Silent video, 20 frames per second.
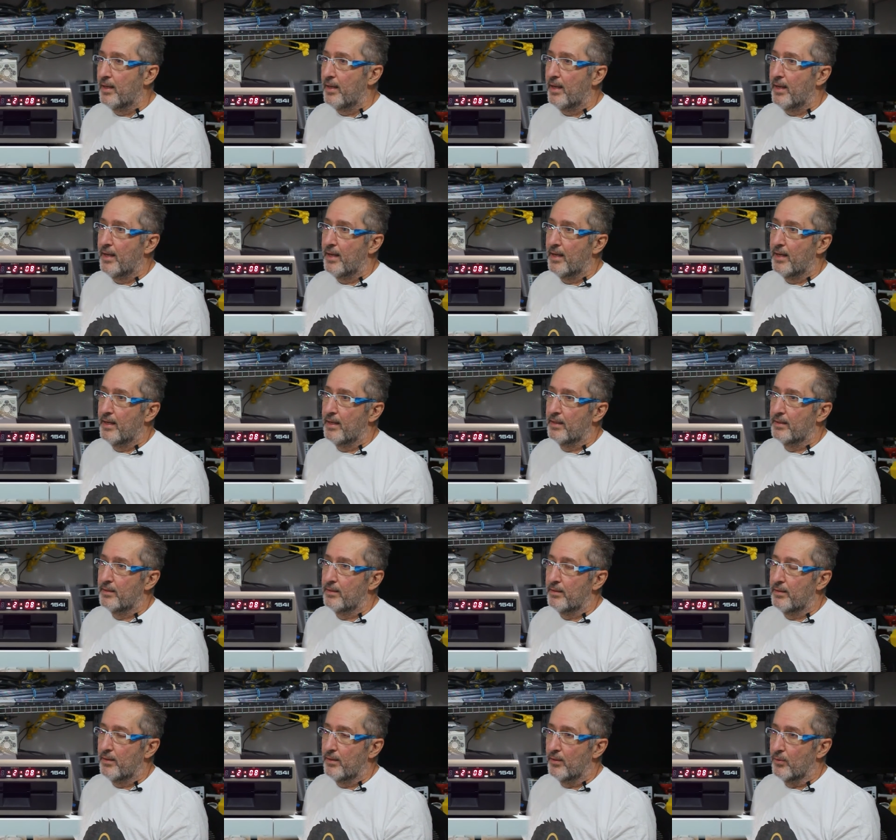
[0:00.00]

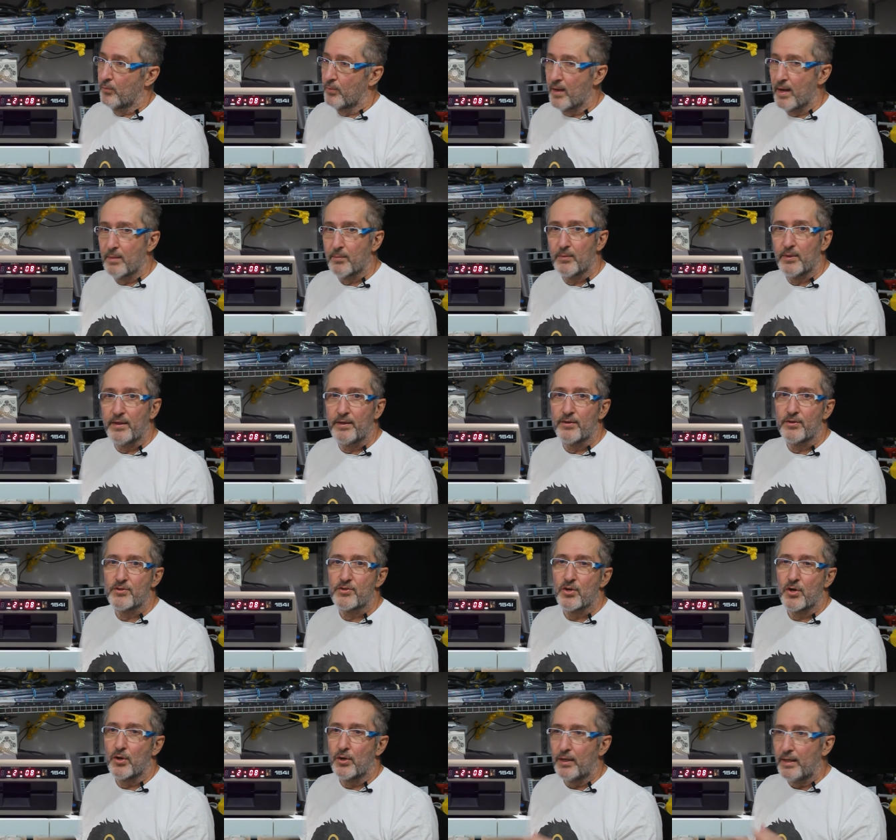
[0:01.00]
And the RAM
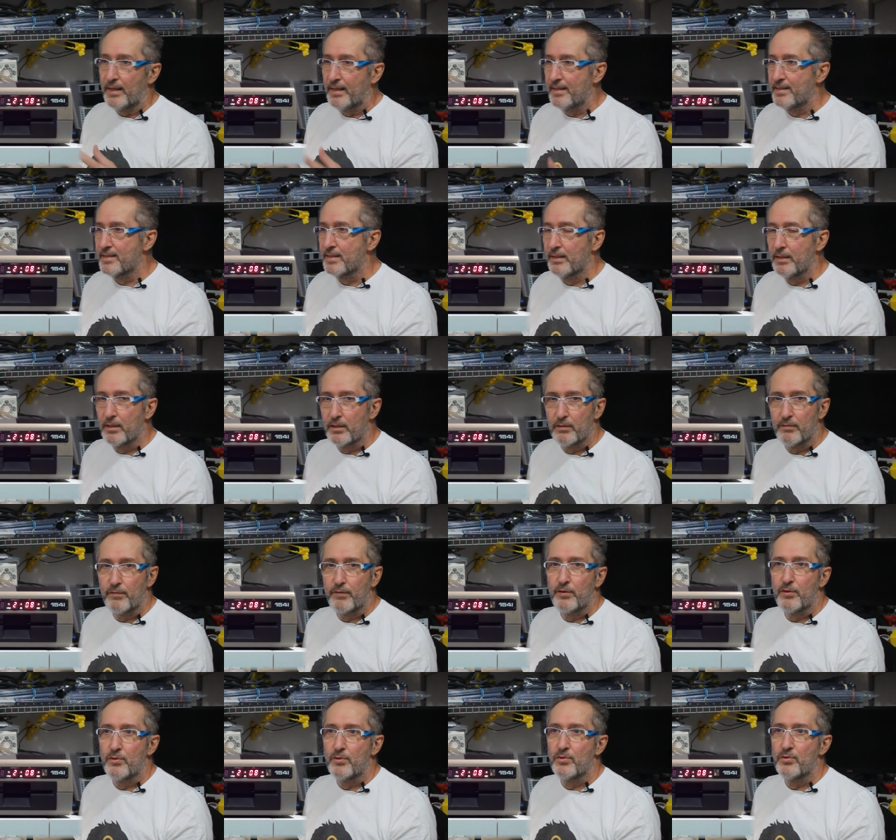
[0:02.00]
readers are easily
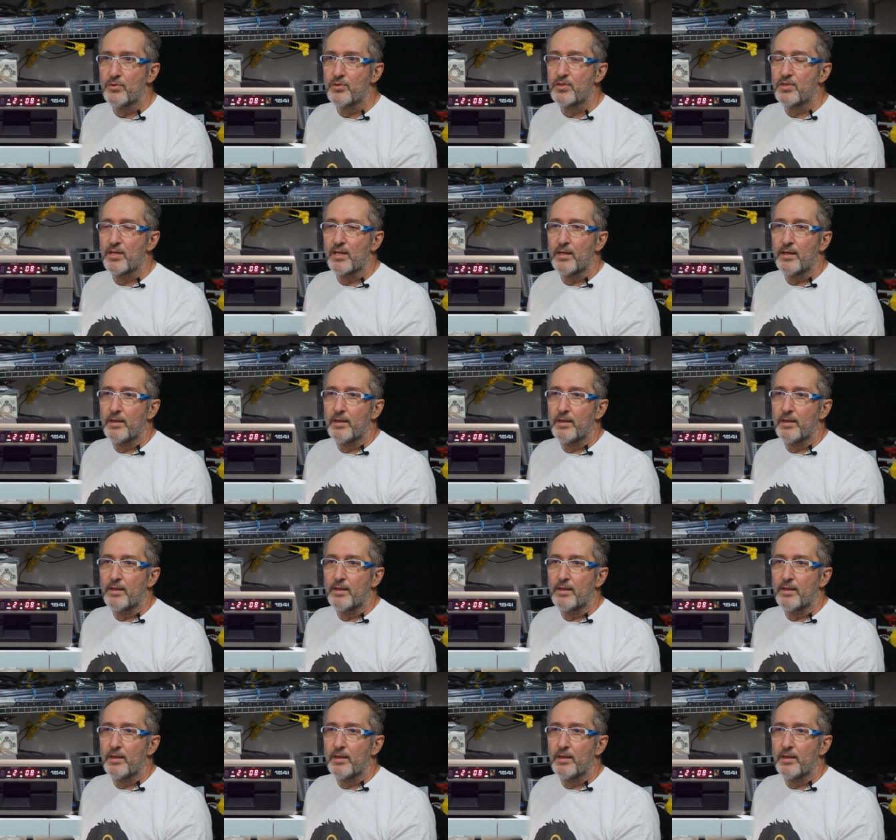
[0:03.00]
confused,